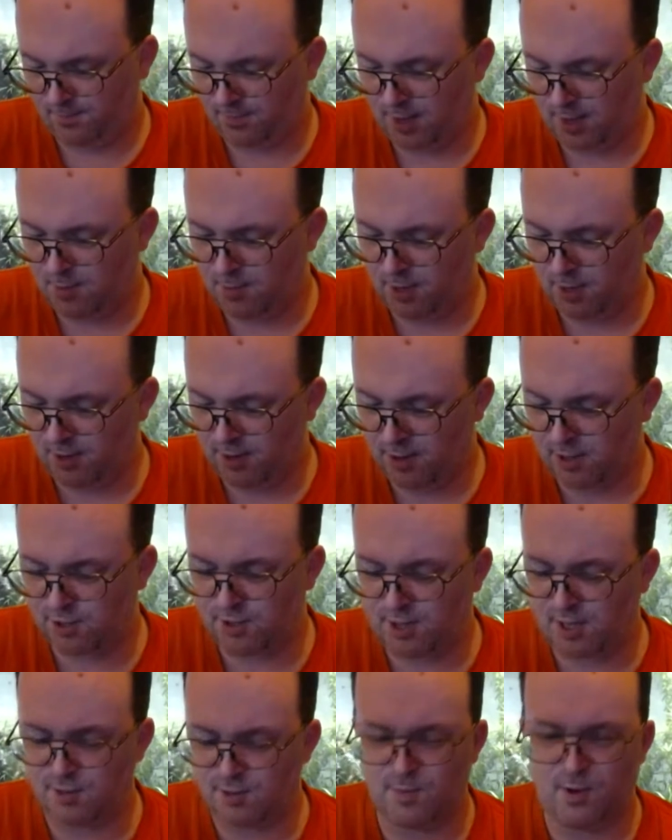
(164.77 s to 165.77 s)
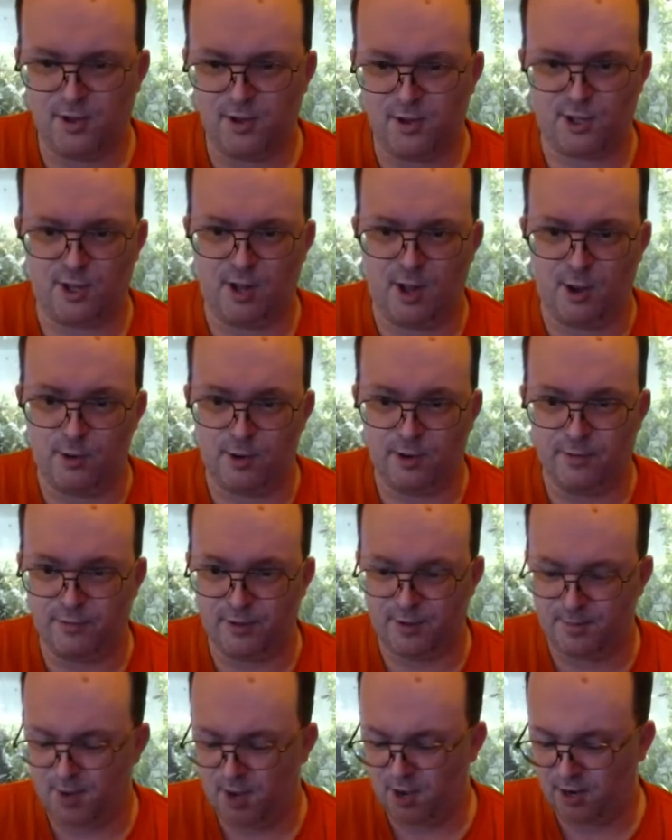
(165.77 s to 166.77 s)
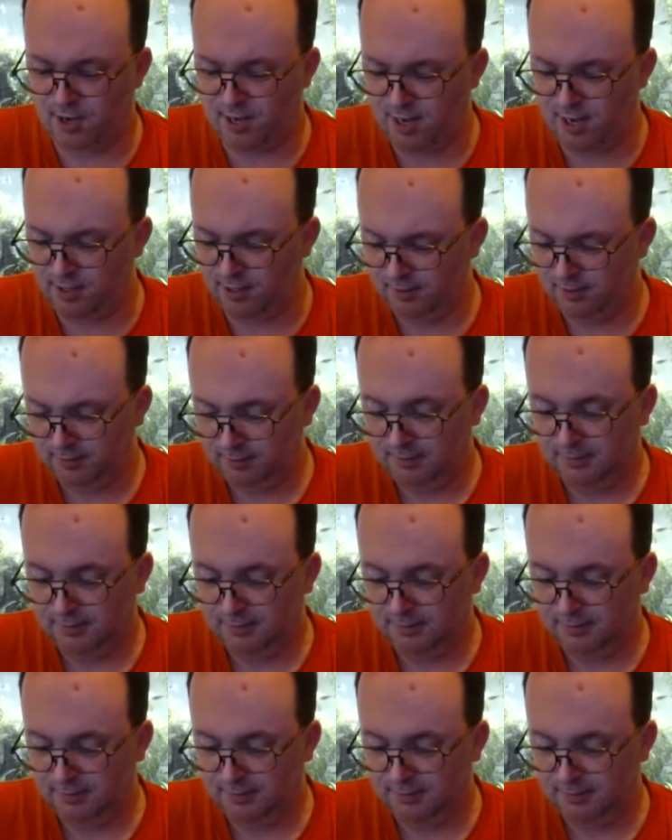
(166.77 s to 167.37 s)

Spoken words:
There we go. That's my slogan for marketing.